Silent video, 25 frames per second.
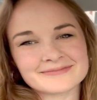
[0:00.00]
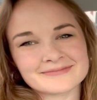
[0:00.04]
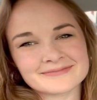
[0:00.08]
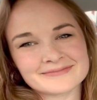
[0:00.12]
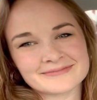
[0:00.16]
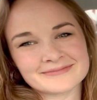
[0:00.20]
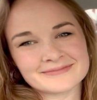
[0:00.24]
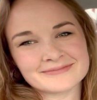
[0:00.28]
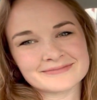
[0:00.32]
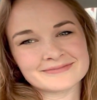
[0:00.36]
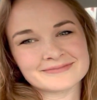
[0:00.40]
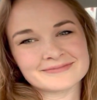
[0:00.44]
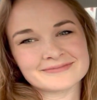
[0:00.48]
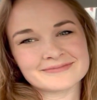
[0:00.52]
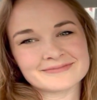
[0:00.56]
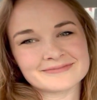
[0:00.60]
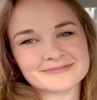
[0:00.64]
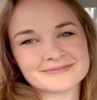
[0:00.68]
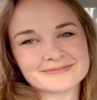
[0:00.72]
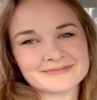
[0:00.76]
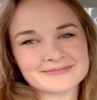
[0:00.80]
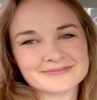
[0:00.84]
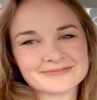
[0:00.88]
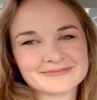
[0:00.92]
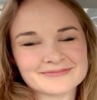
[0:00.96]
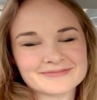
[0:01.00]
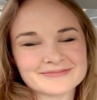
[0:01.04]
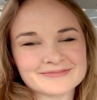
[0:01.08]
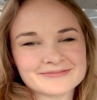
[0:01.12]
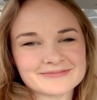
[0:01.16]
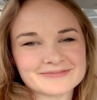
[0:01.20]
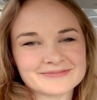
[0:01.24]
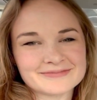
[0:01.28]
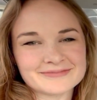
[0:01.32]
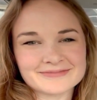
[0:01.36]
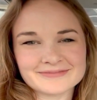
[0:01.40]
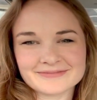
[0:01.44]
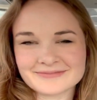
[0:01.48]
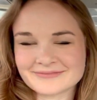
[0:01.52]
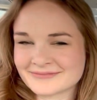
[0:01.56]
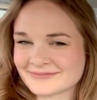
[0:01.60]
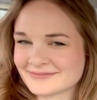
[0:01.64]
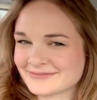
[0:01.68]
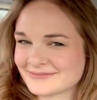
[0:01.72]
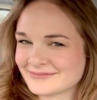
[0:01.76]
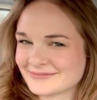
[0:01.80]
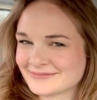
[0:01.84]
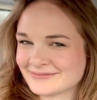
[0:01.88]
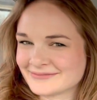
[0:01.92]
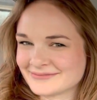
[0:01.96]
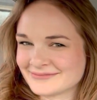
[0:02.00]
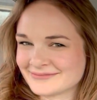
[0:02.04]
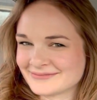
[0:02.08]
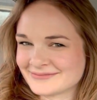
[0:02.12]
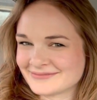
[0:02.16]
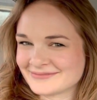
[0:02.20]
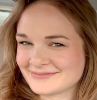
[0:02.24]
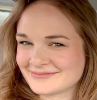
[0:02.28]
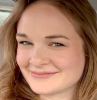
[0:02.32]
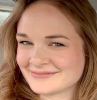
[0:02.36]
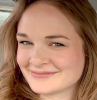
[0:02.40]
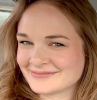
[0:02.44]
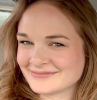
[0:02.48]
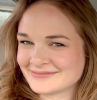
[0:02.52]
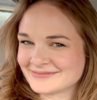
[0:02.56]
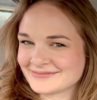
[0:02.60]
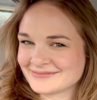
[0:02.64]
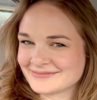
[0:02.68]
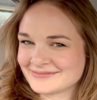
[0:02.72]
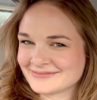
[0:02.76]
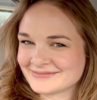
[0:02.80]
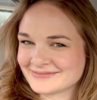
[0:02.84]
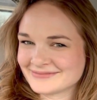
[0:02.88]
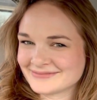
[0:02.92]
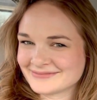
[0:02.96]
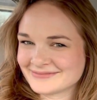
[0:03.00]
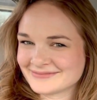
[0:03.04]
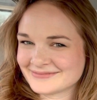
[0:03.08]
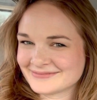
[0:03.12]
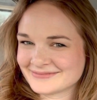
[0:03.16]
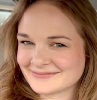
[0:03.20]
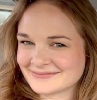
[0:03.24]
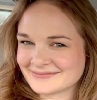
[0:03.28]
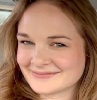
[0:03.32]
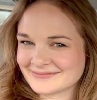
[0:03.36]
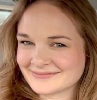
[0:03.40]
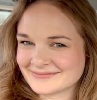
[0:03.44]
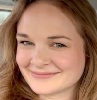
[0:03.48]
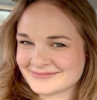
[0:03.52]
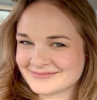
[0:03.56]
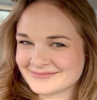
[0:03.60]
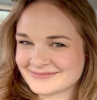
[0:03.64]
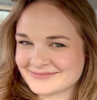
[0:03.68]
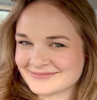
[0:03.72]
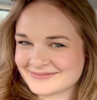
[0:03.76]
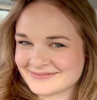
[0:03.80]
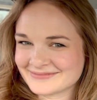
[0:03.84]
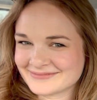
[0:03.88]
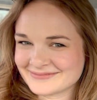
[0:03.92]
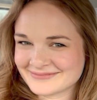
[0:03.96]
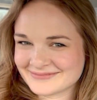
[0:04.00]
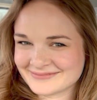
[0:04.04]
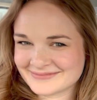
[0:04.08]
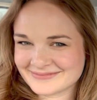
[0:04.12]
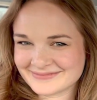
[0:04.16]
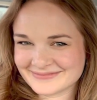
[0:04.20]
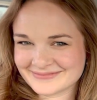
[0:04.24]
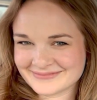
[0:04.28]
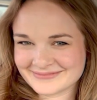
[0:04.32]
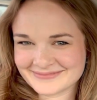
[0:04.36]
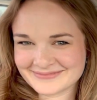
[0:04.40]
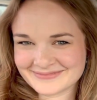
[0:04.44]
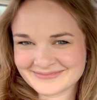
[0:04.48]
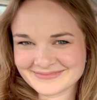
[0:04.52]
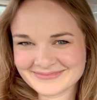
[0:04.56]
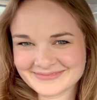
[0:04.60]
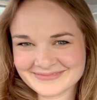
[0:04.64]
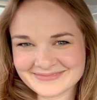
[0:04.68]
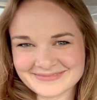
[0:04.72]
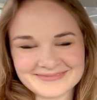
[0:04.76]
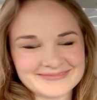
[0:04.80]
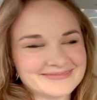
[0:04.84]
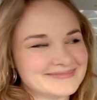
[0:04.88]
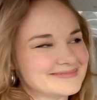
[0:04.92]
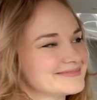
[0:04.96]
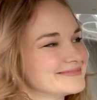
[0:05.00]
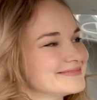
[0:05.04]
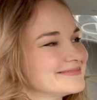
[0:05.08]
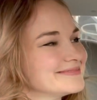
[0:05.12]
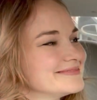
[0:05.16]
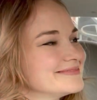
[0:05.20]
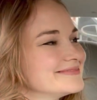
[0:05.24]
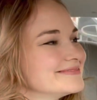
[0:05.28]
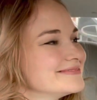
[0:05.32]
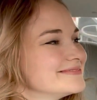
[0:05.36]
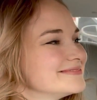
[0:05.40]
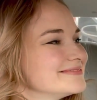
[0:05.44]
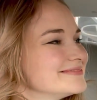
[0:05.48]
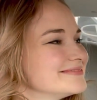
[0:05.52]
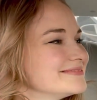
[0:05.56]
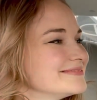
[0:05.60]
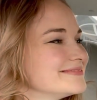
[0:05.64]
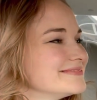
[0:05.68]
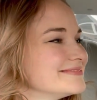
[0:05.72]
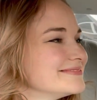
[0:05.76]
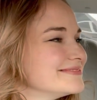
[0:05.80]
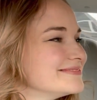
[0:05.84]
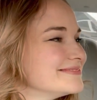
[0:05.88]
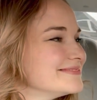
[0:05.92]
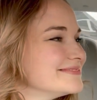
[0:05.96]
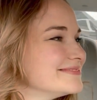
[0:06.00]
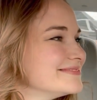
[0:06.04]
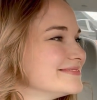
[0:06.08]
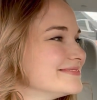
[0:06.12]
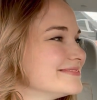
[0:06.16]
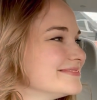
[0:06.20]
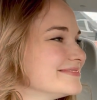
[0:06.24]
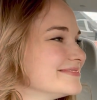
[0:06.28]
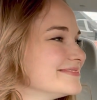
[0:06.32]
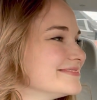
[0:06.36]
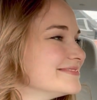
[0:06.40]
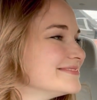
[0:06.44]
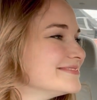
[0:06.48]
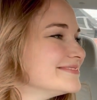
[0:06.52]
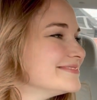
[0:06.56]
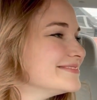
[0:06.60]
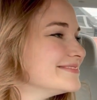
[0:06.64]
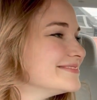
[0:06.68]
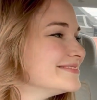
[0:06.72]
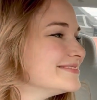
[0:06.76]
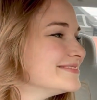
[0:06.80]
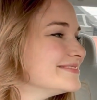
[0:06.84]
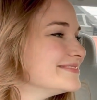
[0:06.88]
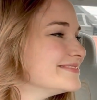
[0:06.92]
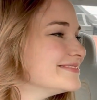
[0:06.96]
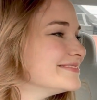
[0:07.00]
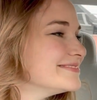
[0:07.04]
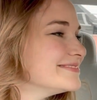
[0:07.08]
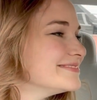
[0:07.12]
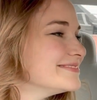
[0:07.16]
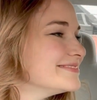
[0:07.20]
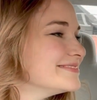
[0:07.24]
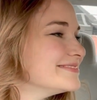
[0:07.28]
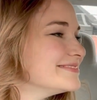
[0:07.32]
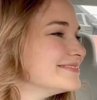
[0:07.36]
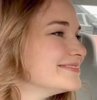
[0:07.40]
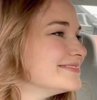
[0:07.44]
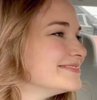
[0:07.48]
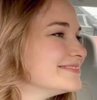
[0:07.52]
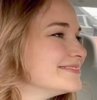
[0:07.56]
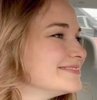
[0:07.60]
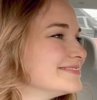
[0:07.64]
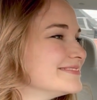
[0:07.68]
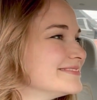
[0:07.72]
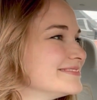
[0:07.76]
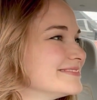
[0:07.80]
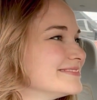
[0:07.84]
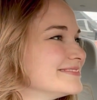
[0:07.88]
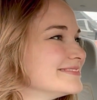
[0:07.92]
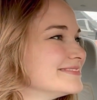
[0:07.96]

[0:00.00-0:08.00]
The person shown says nothing.